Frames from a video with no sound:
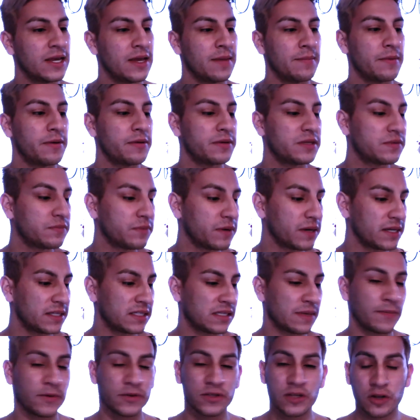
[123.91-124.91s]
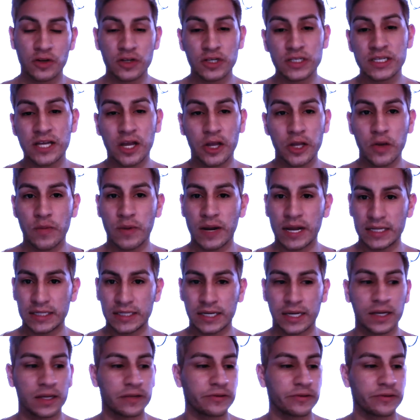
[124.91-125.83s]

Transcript: But it was really simple, so I'll just tell you what I did.